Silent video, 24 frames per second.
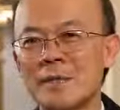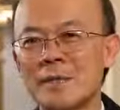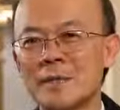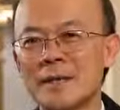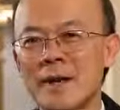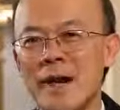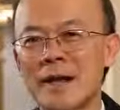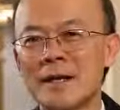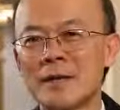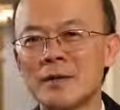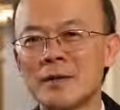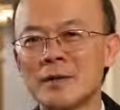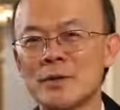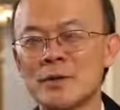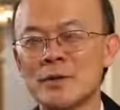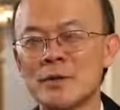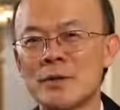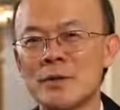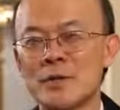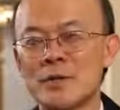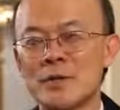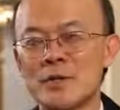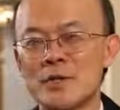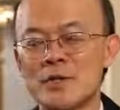trying to
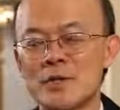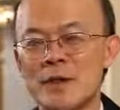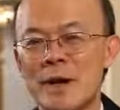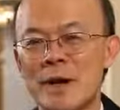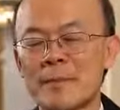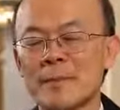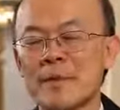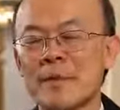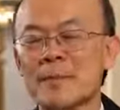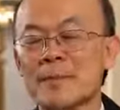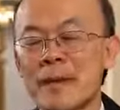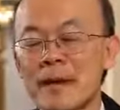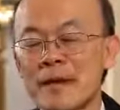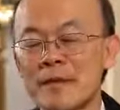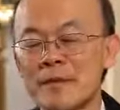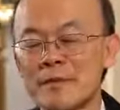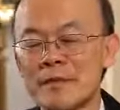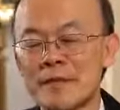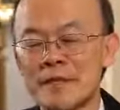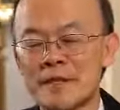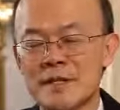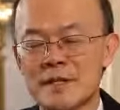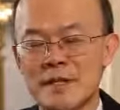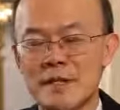describe the
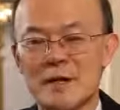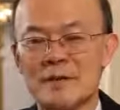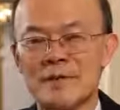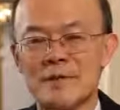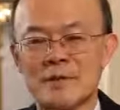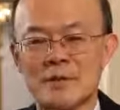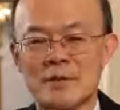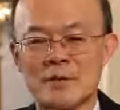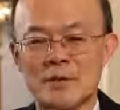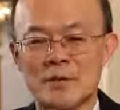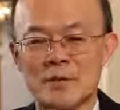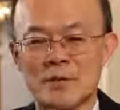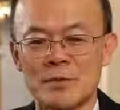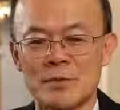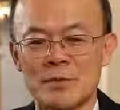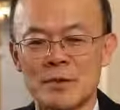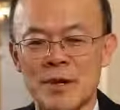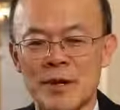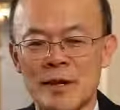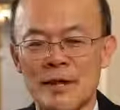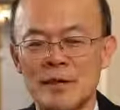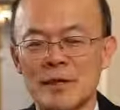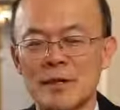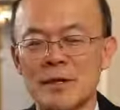benefits of
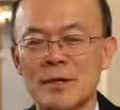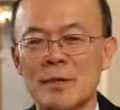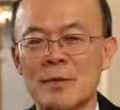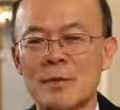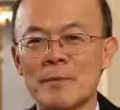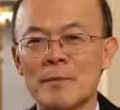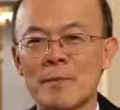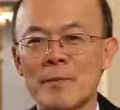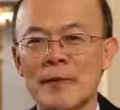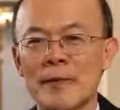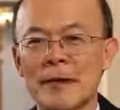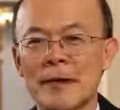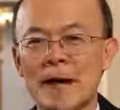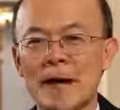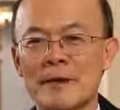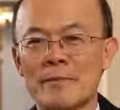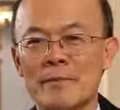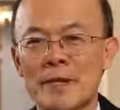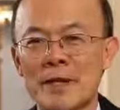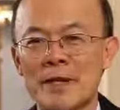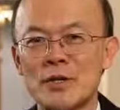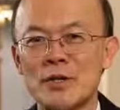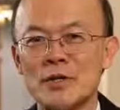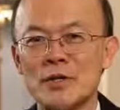tocotrienol. I
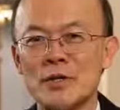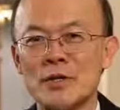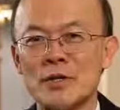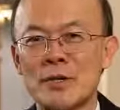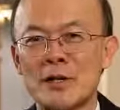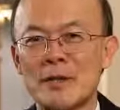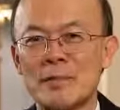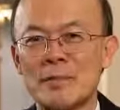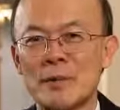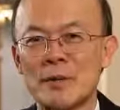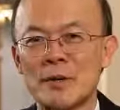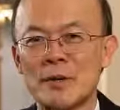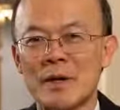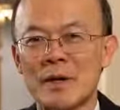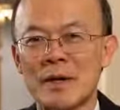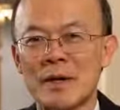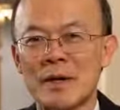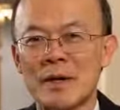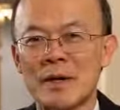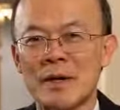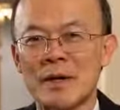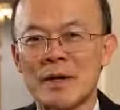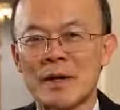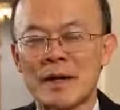mentioned about
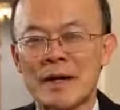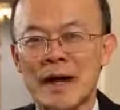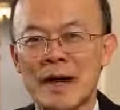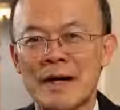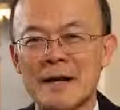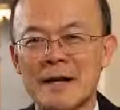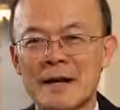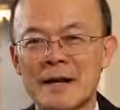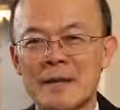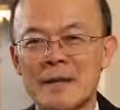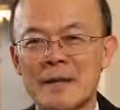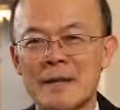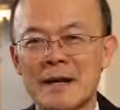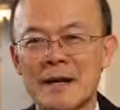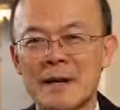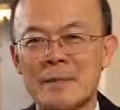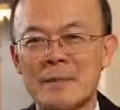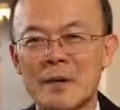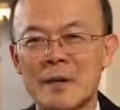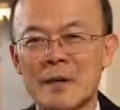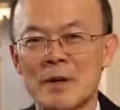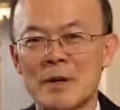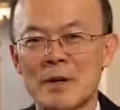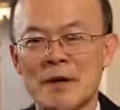
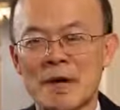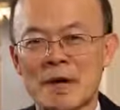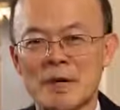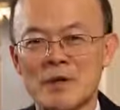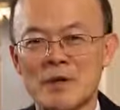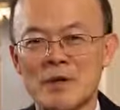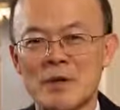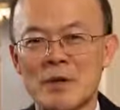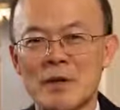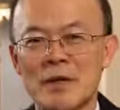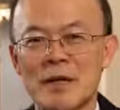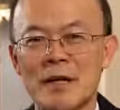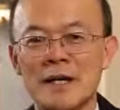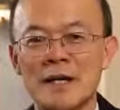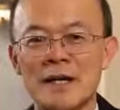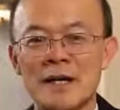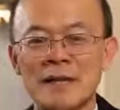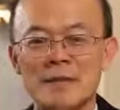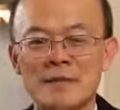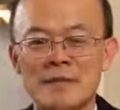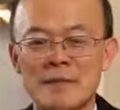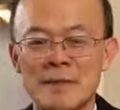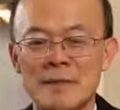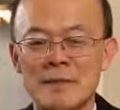cholesterol and
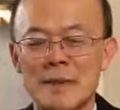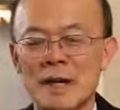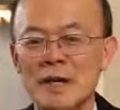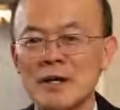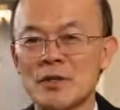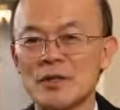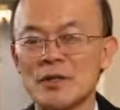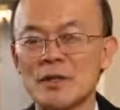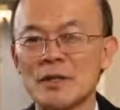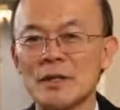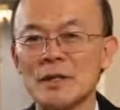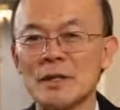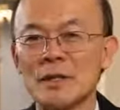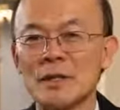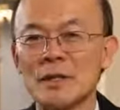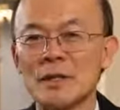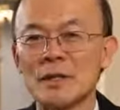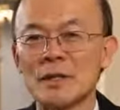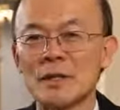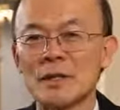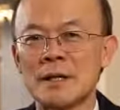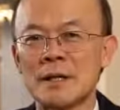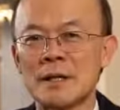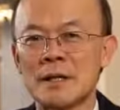inflammation.
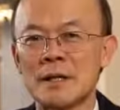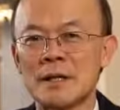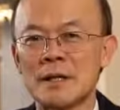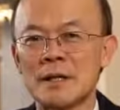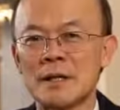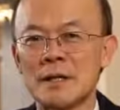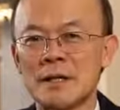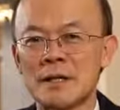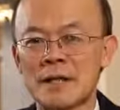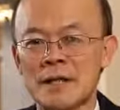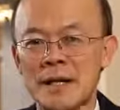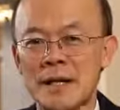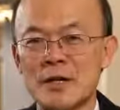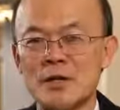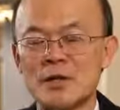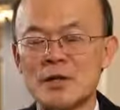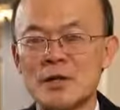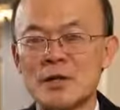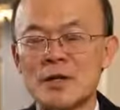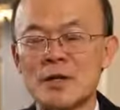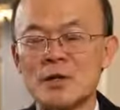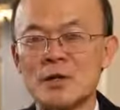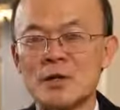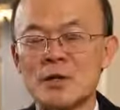
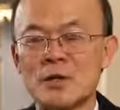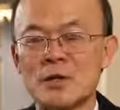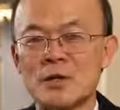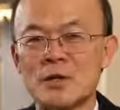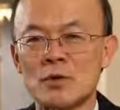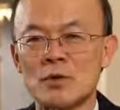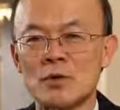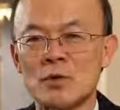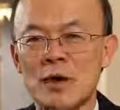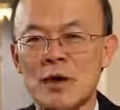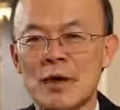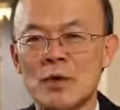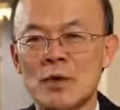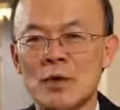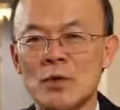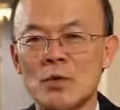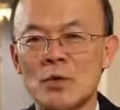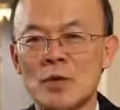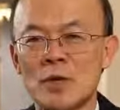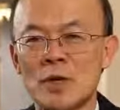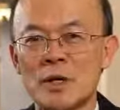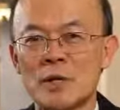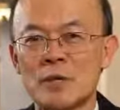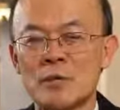Essentially, tocotrienol
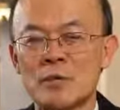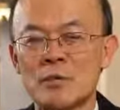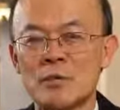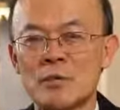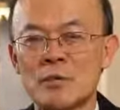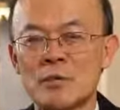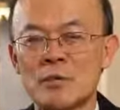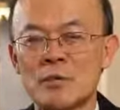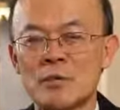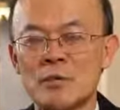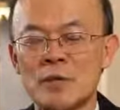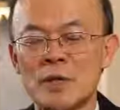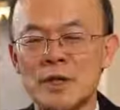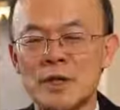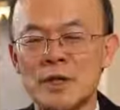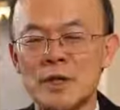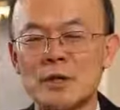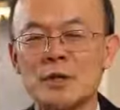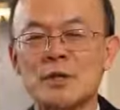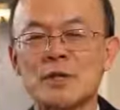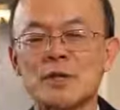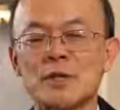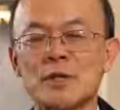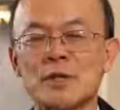works to
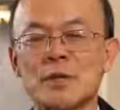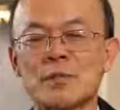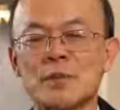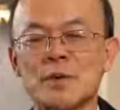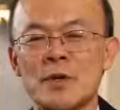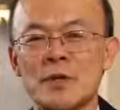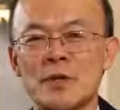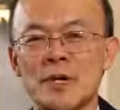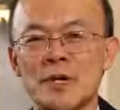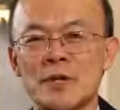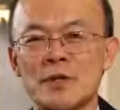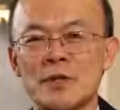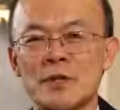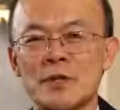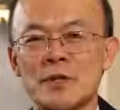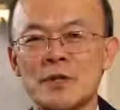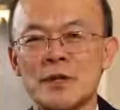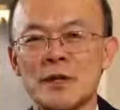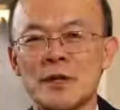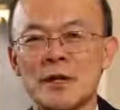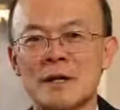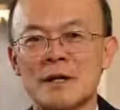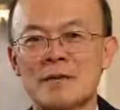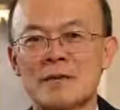reduce the
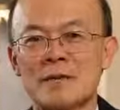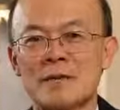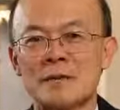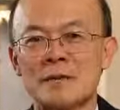production of